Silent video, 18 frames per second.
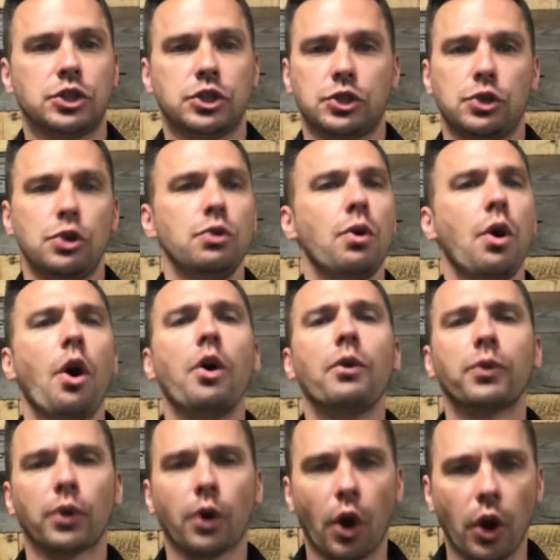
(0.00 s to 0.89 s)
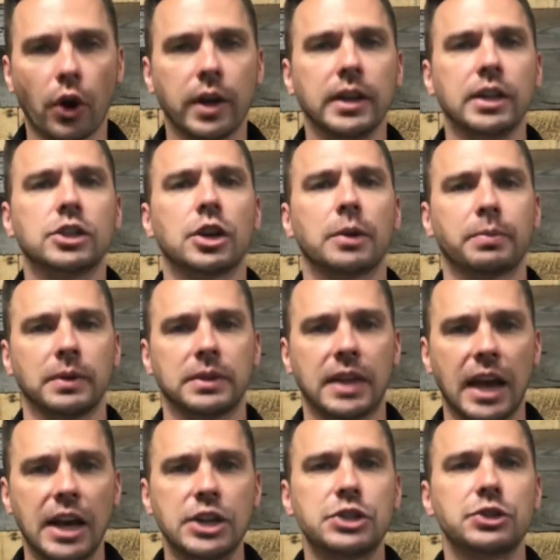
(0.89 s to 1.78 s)
two overarching
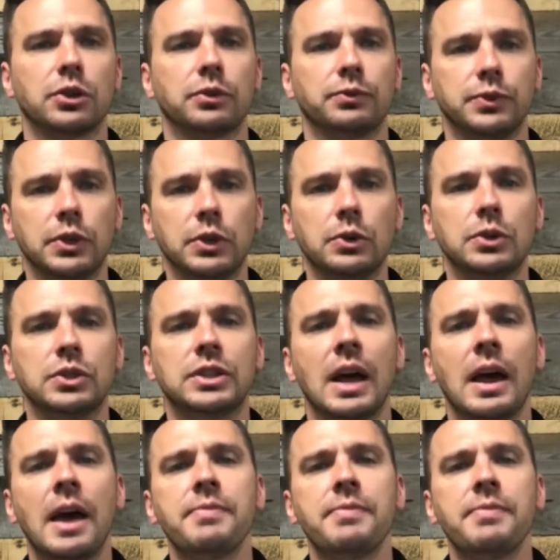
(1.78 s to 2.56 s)
interpretational views